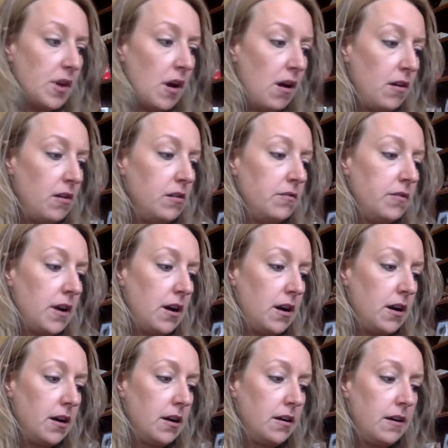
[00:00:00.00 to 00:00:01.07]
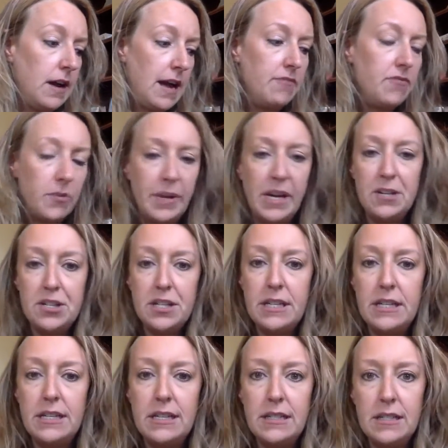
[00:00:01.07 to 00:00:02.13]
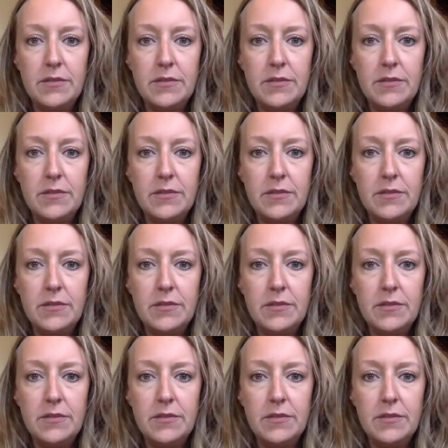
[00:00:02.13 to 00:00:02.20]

all of our affirmations